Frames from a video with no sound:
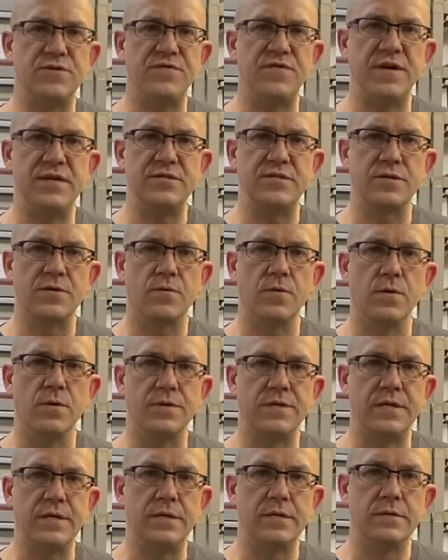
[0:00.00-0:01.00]
face in
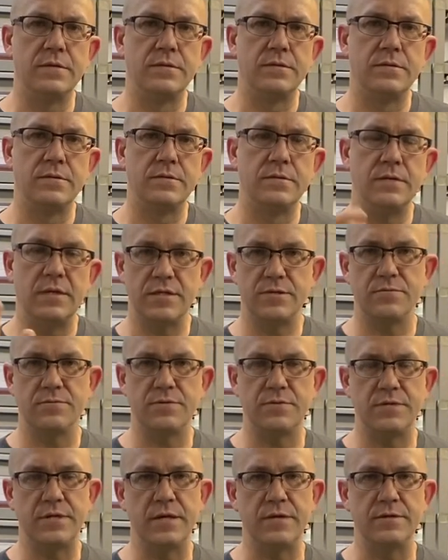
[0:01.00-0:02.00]
quarantine. That's what
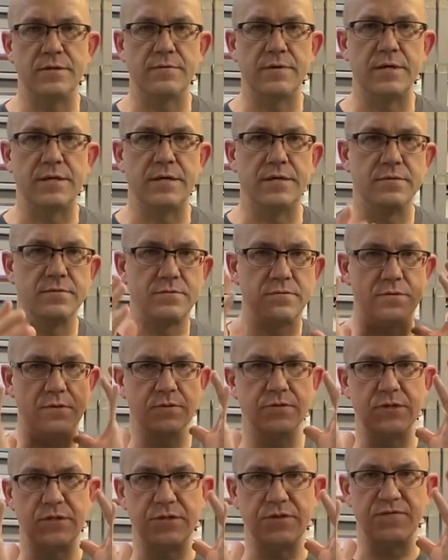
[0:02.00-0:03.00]
they're telling you right now.
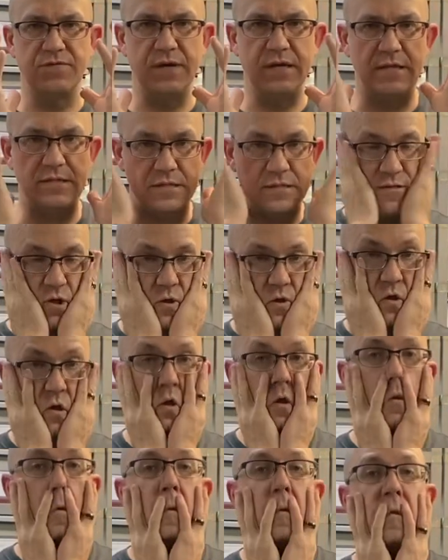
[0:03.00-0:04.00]
Don't touch your face.
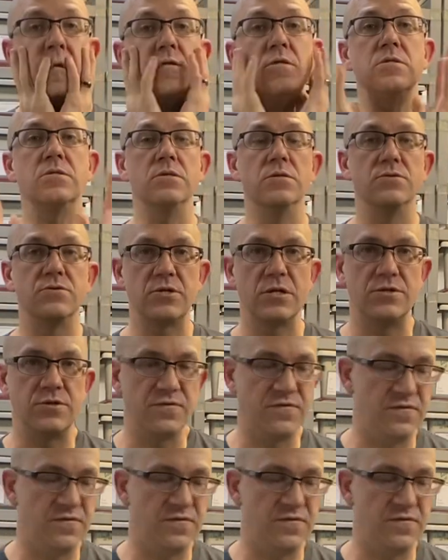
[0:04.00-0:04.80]
Don't touch your